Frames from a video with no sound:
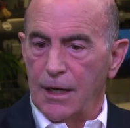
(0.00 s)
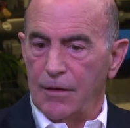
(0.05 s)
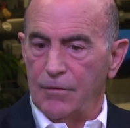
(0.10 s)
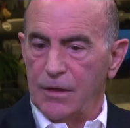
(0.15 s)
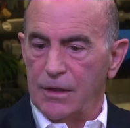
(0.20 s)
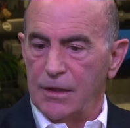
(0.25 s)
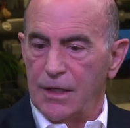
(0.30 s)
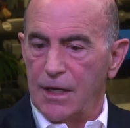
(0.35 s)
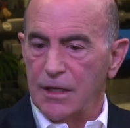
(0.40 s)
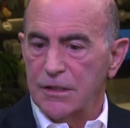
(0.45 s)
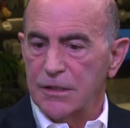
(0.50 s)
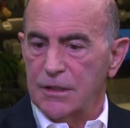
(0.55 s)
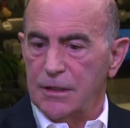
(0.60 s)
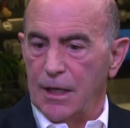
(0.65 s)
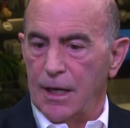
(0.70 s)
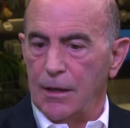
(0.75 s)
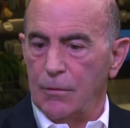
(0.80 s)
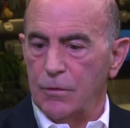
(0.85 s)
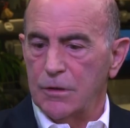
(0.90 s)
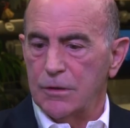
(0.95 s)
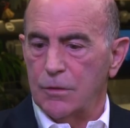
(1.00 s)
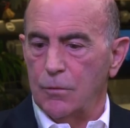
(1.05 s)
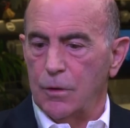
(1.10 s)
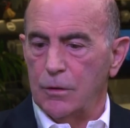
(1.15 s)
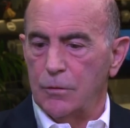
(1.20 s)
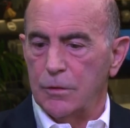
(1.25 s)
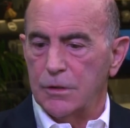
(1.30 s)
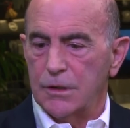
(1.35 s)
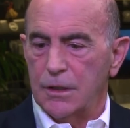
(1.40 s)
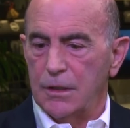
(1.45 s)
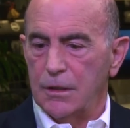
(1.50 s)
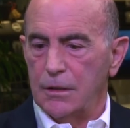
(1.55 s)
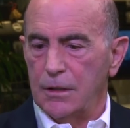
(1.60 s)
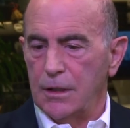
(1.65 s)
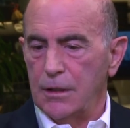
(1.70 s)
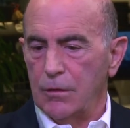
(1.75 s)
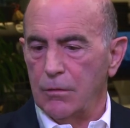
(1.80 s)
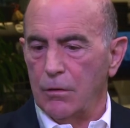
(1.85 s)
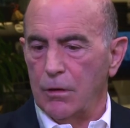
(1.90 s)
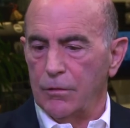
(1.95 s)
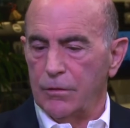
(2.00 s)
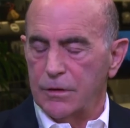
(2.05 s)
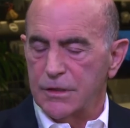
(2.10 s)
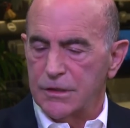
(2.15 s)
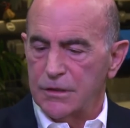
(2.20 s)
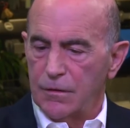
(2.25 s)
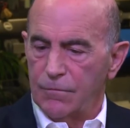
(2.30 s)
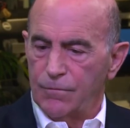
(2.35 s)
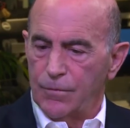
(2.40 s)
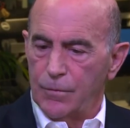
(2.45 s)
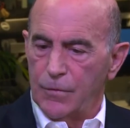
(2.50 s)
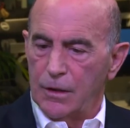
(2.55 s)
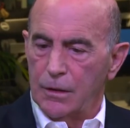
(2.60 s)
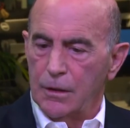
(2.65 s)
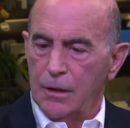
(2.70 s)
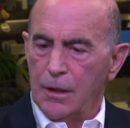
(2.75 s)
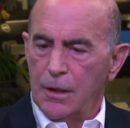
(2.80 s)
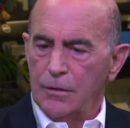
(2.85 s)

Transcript: on the desk and I was the one who was going to hear all this stuff from the,